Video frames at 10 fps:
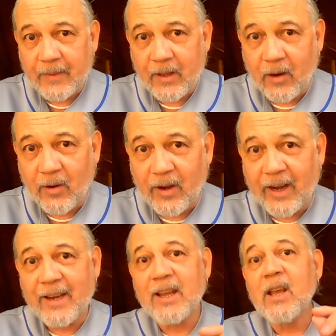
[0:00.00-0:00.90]
All
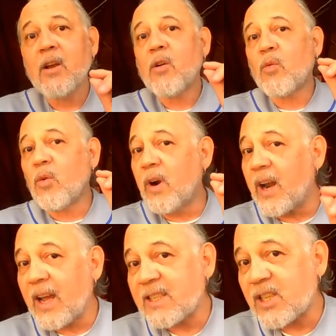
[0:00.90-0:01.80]
right? We're
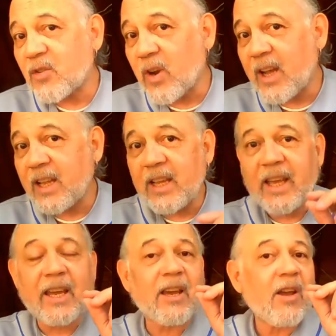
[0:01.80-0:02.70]
not
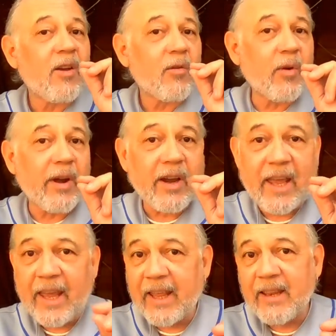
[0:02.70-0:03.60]
struggling where
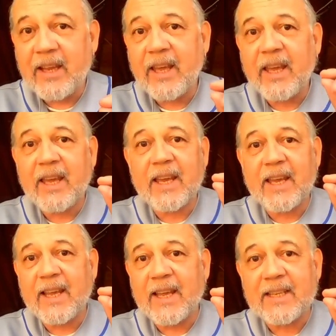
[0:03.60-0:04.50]
Kenley
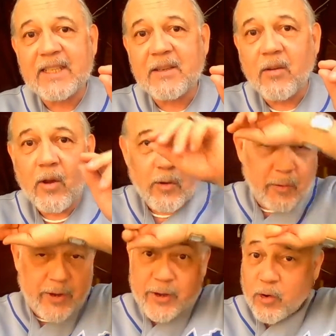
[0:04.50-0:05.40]
is,
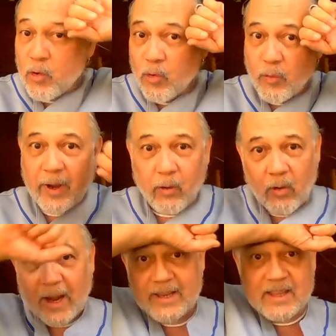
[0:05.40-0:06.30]
we go
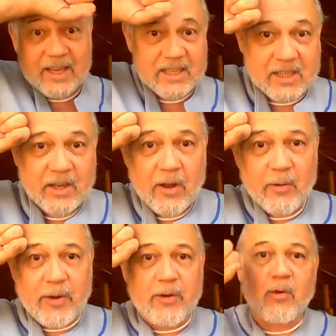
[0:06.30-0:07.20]
like this.
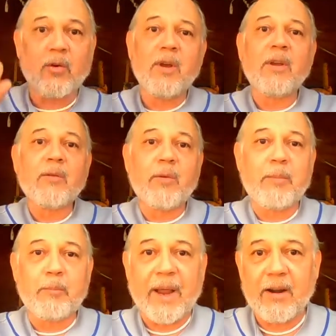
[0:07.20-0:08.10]
We
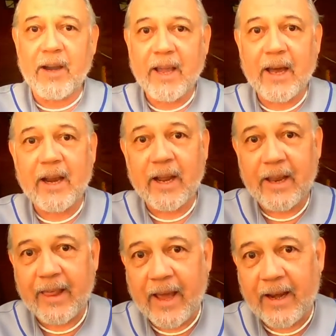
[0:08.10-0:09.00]
barely got out
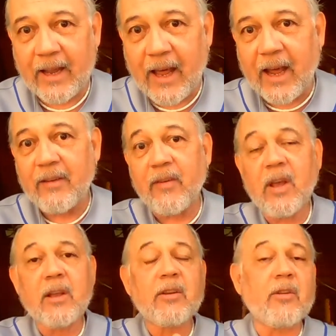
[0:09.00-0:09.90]
of that alive.
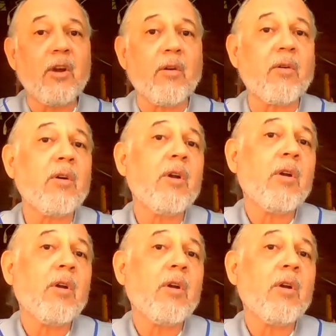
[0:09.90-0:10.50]
No.